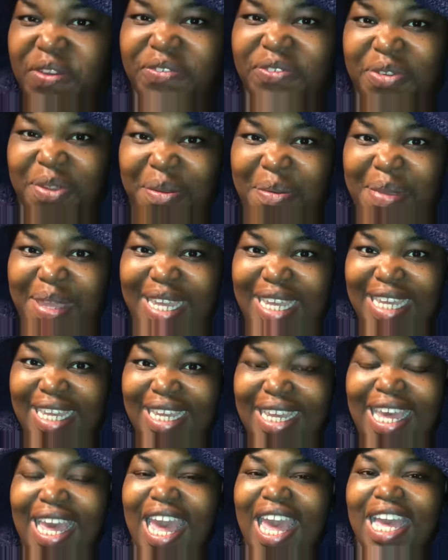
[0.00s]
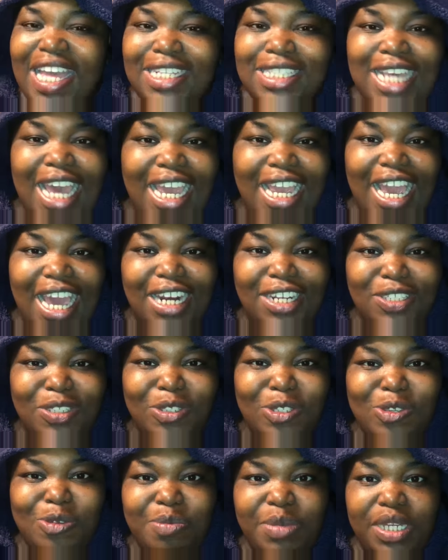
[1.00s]
for me, because I ain't got to do
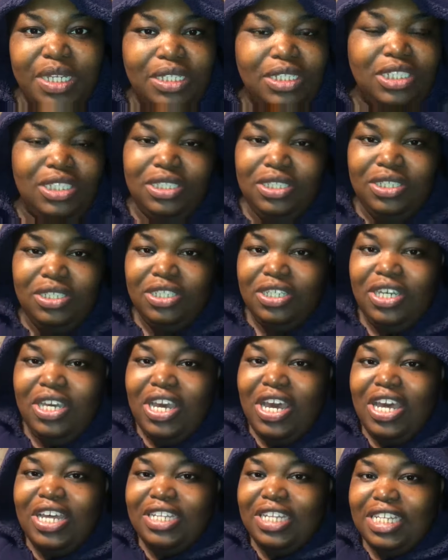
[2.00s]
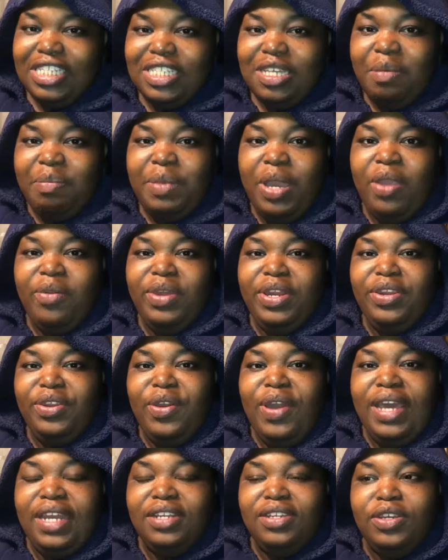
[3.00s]
too much. That's something I already
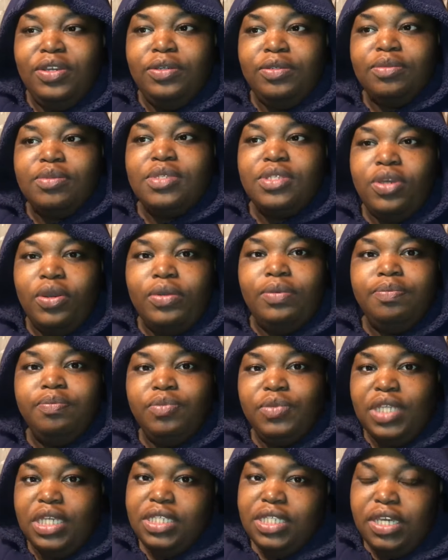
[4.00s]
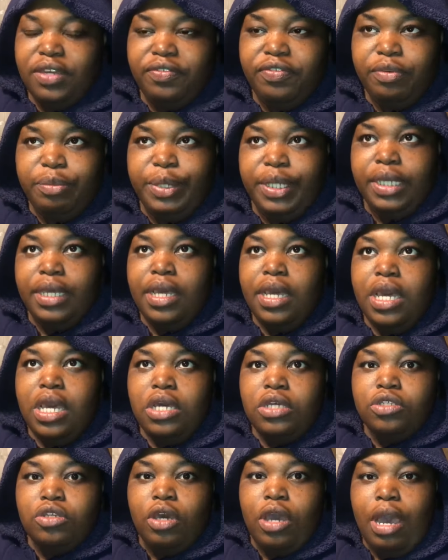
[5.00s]
know how to do, so that's good for me.
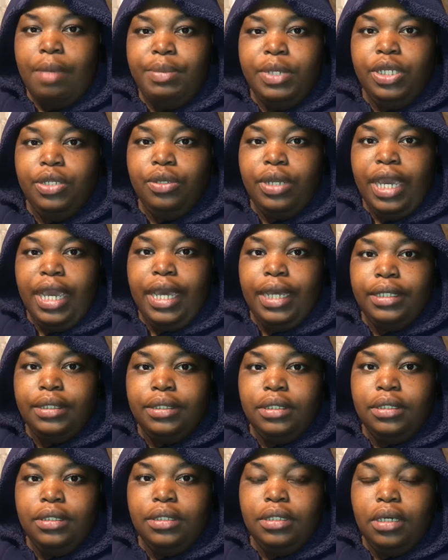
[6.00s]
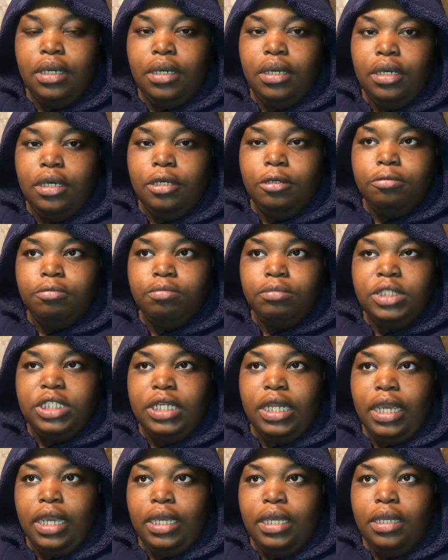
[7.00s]
So I'm gonna do that
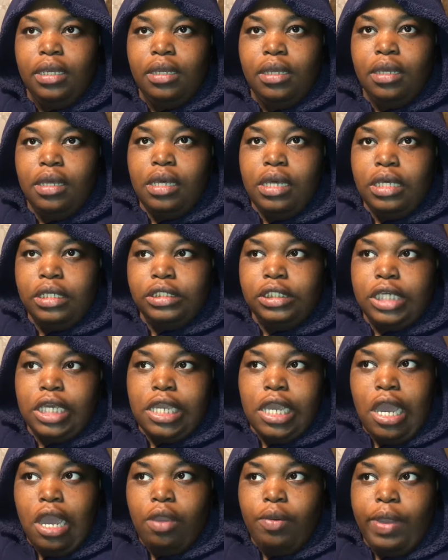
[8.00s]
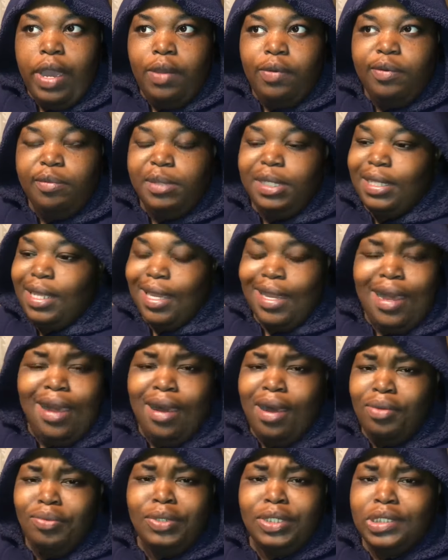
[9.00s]
today. Take y'all around with me like I
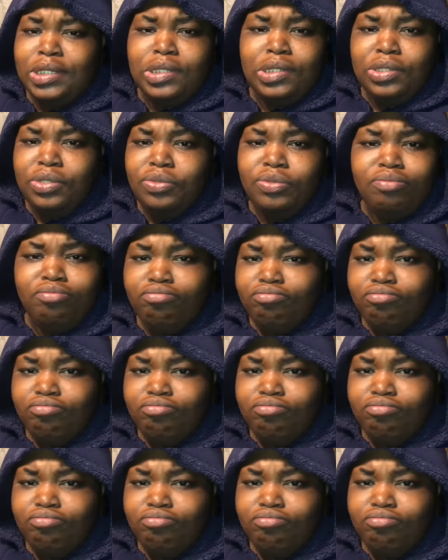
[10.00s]
always do.